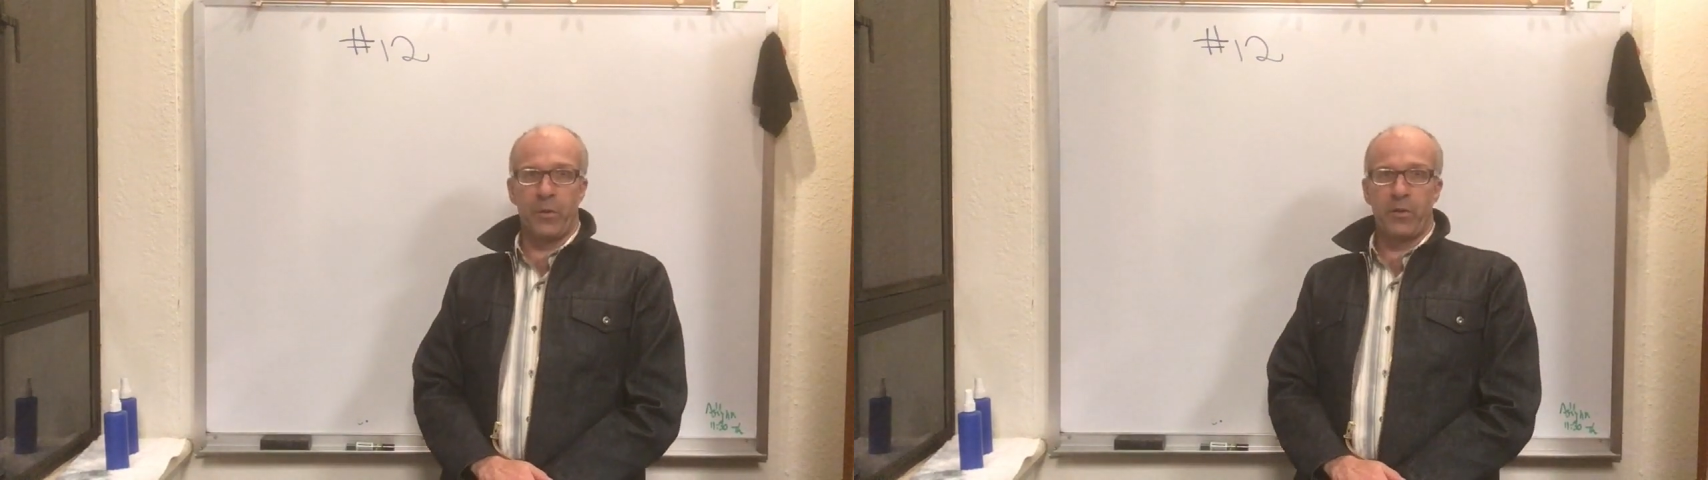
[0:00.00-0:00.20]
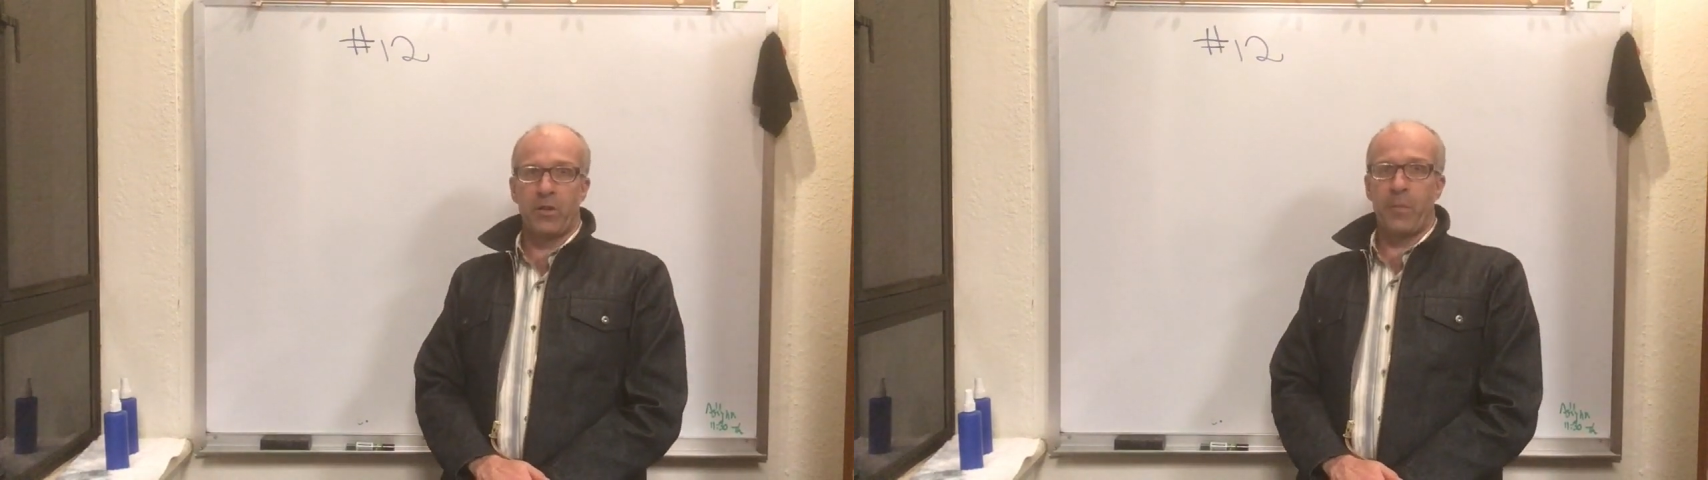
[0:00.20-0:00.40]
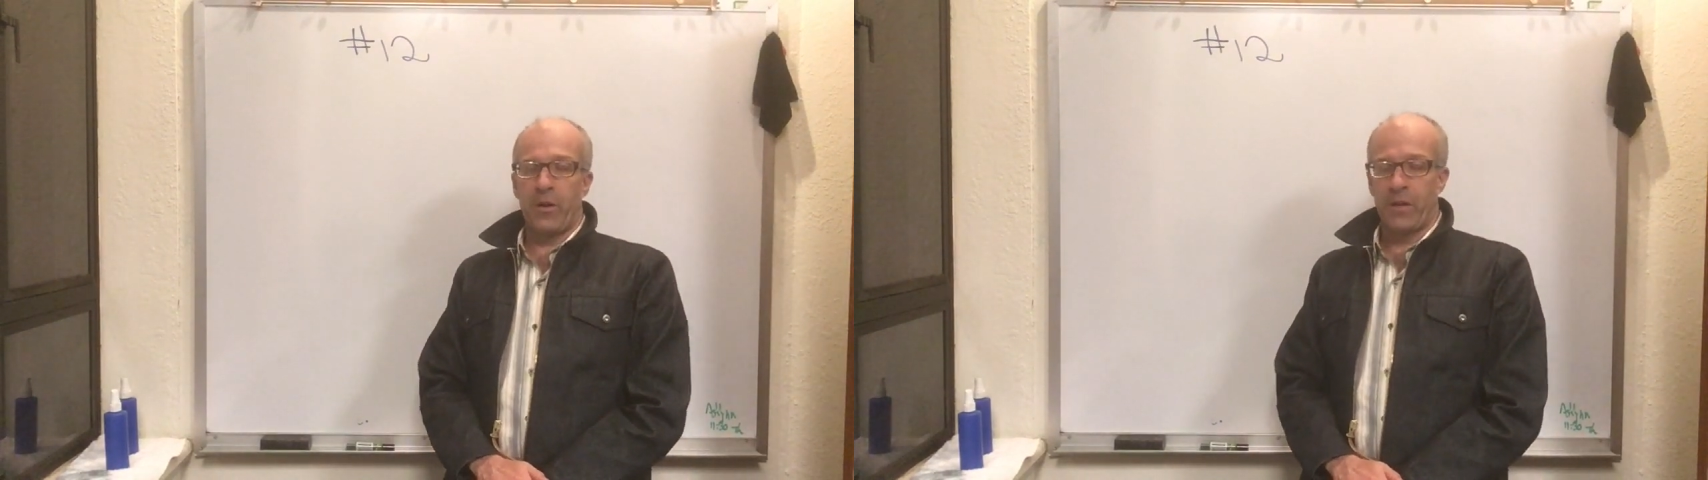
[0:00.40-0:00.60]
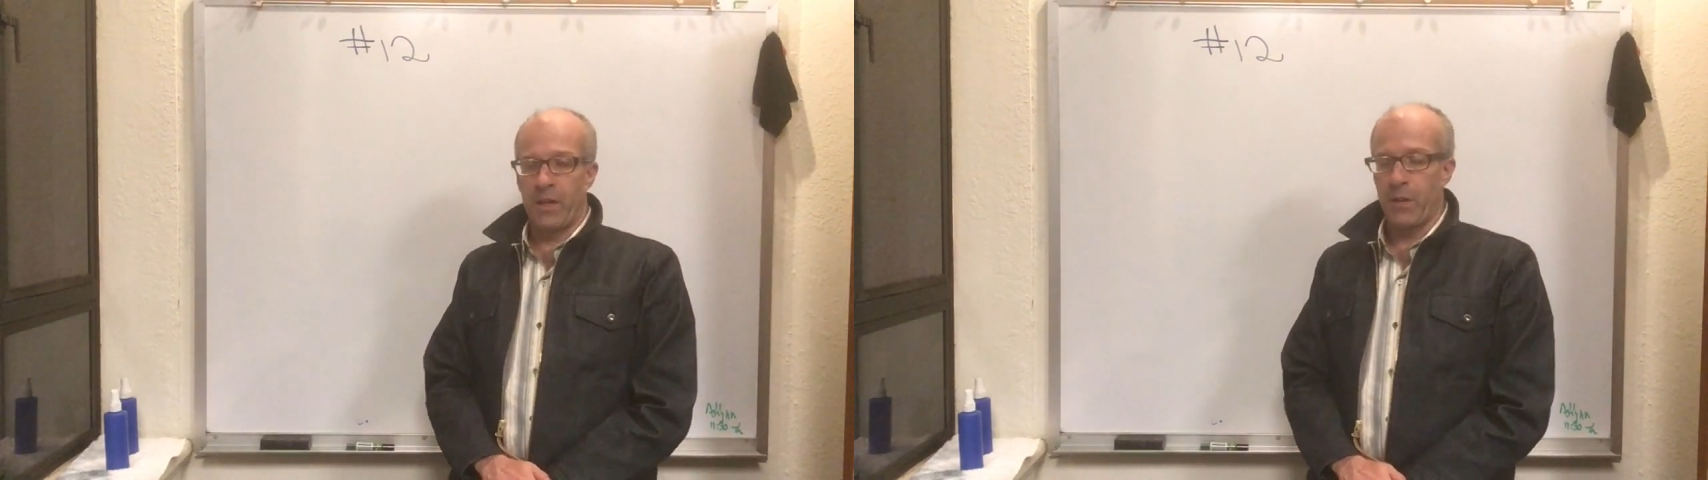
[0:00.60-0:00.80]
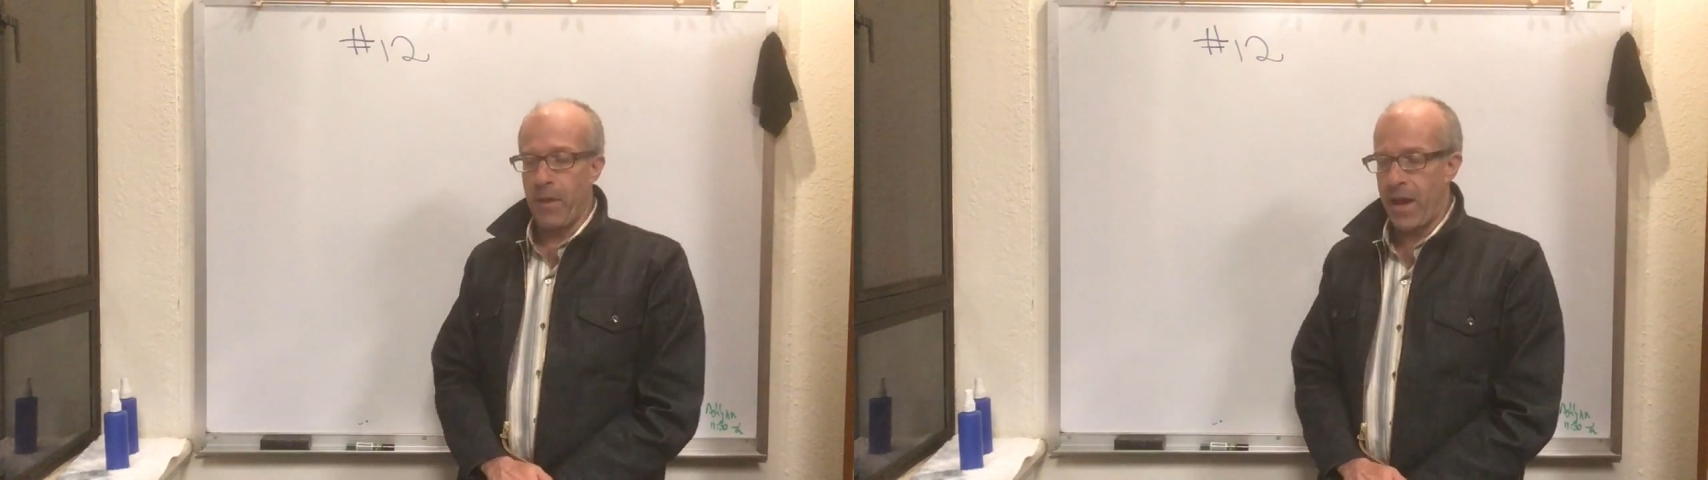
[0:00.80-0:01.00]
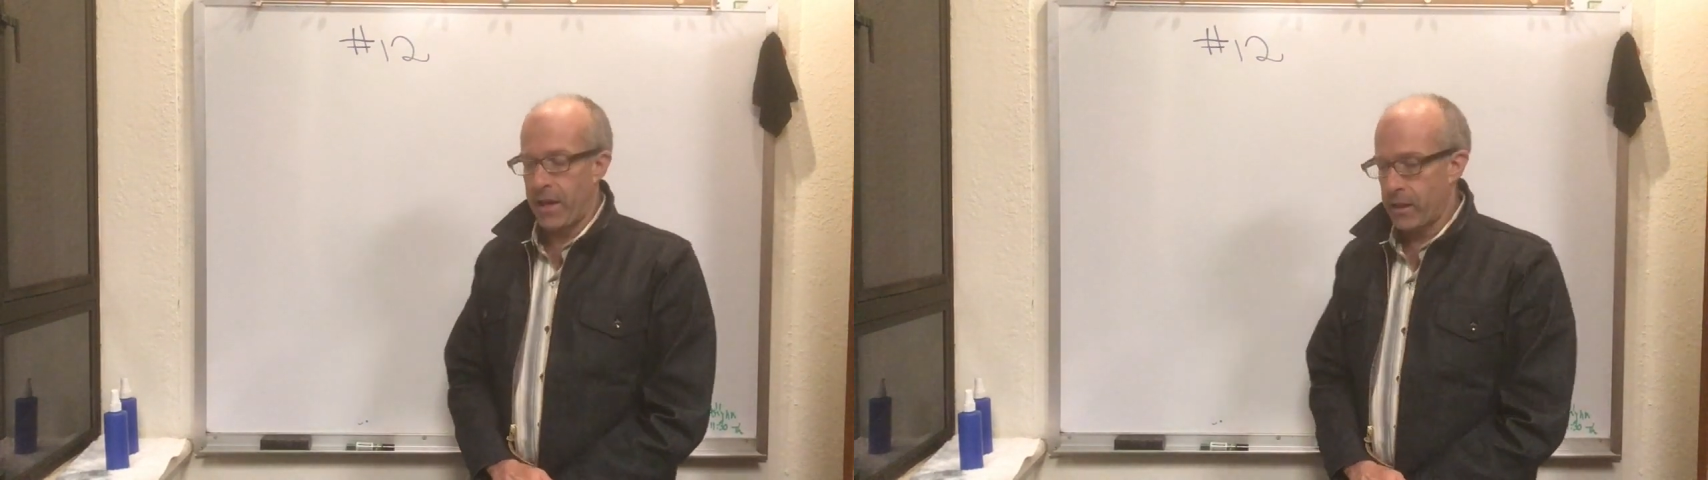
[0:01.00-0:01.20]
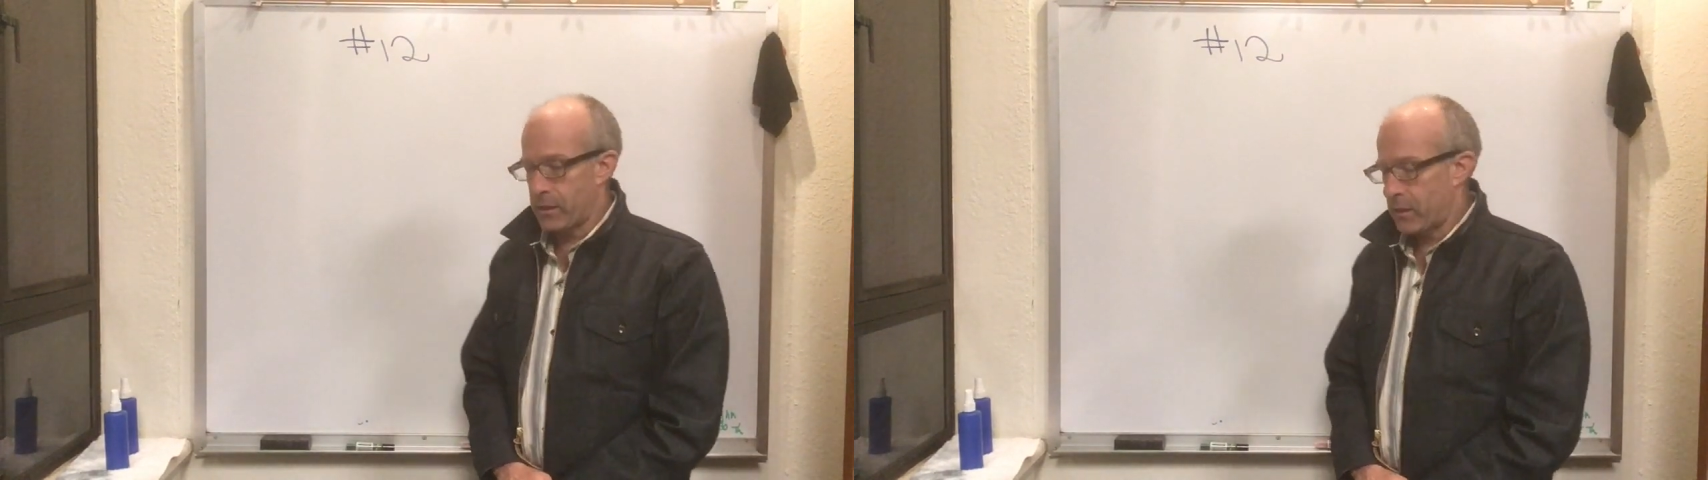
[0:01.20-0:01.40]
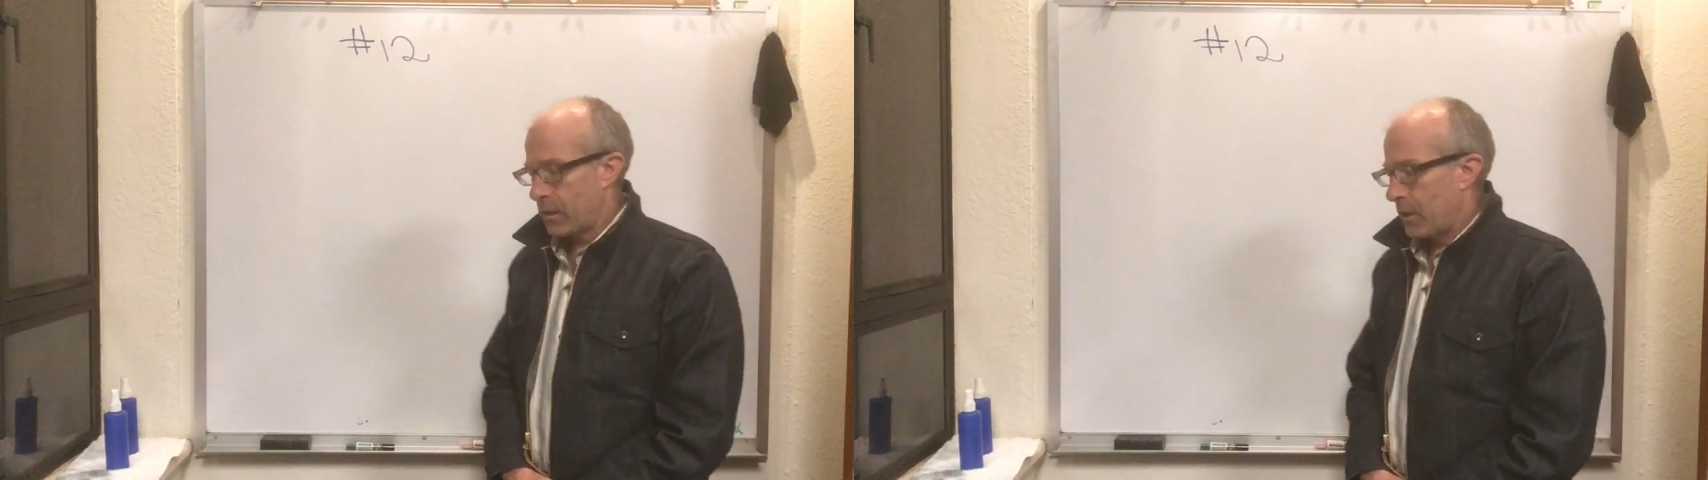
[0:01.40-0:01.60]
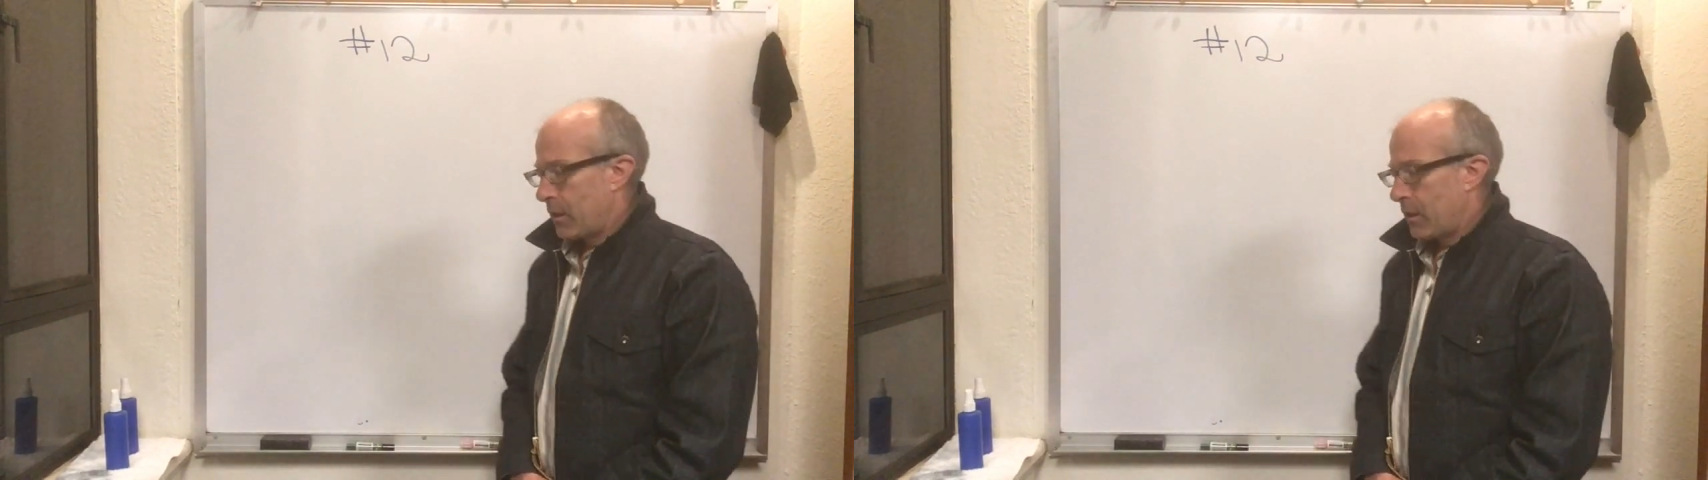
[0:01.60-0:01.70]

which is about kinematics,